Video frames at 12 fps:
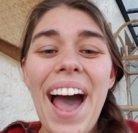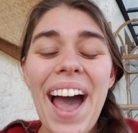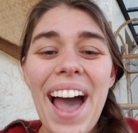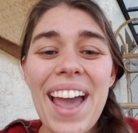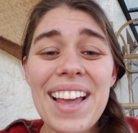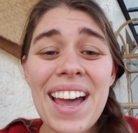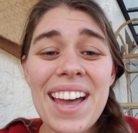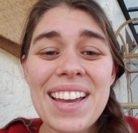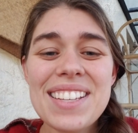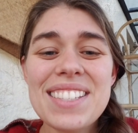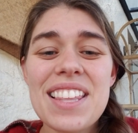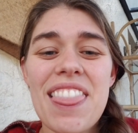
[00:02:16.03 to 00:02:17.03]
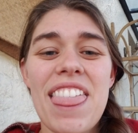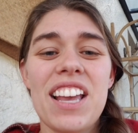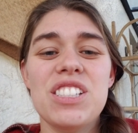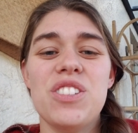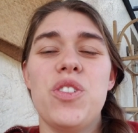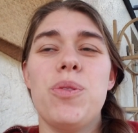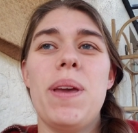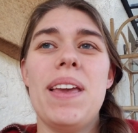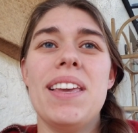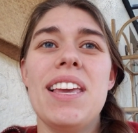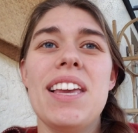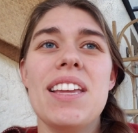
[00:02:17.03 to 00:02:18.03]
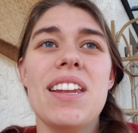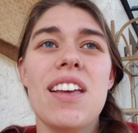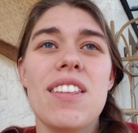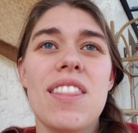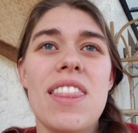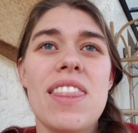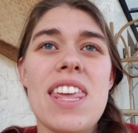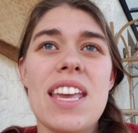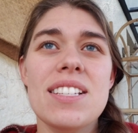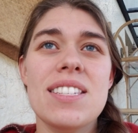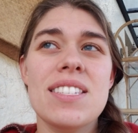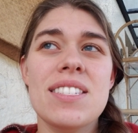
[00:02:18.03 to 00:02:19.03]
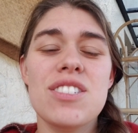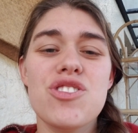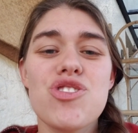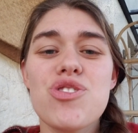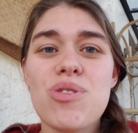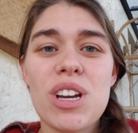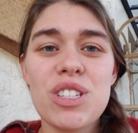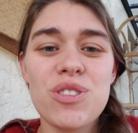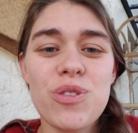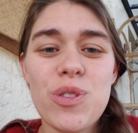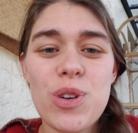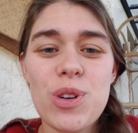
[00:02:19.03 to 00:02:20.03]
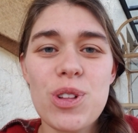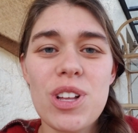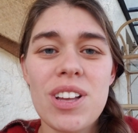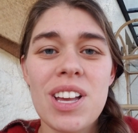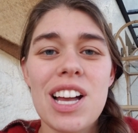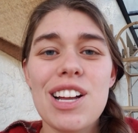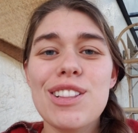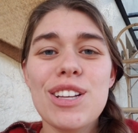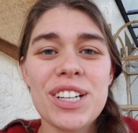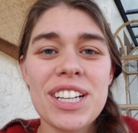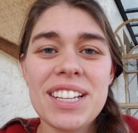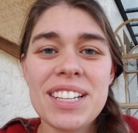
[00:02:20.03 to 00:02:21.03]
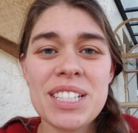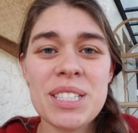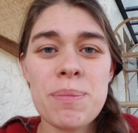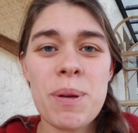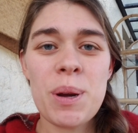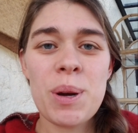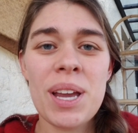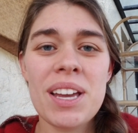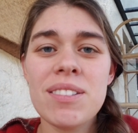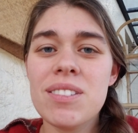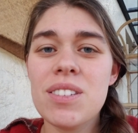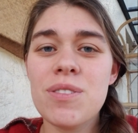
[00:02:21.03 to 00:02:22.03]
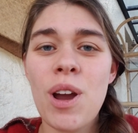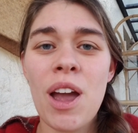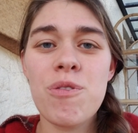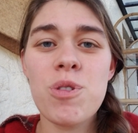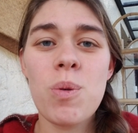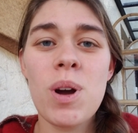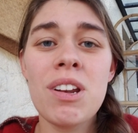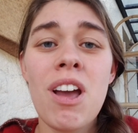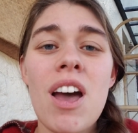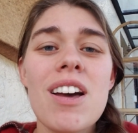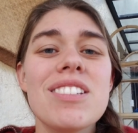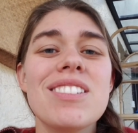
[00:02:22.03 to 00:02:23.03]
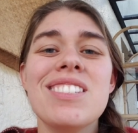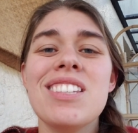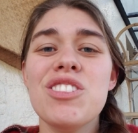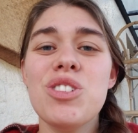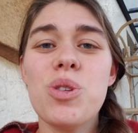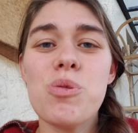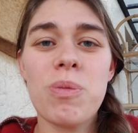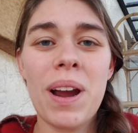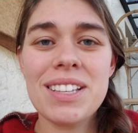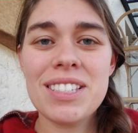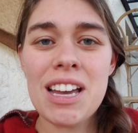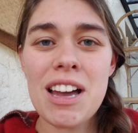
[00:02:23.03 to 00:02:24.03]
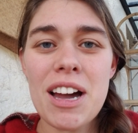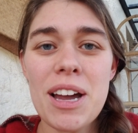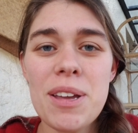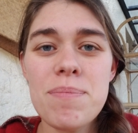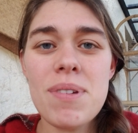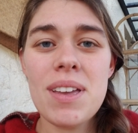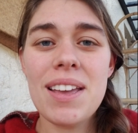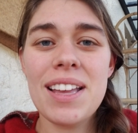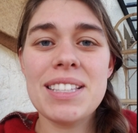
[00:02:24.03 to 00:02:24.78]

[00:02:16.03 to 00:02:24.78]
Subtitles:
Hi guys, thanks for making this stressful learning experience for everyone such a great time.